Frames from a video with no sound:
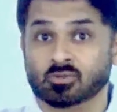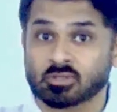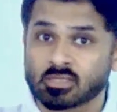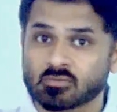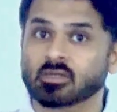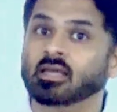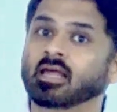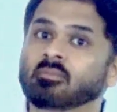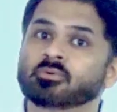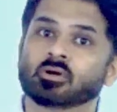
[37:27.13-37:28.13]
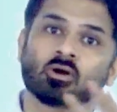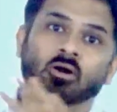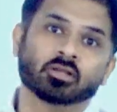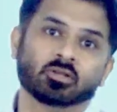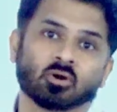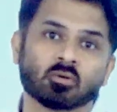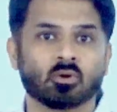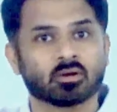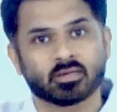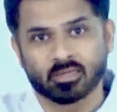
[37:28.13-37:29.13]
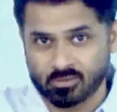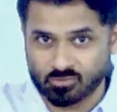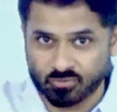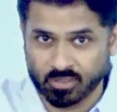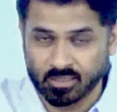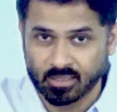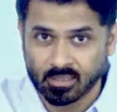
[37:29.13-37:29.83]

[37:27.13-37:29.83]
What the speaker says: So this will help you a lot in your modern history.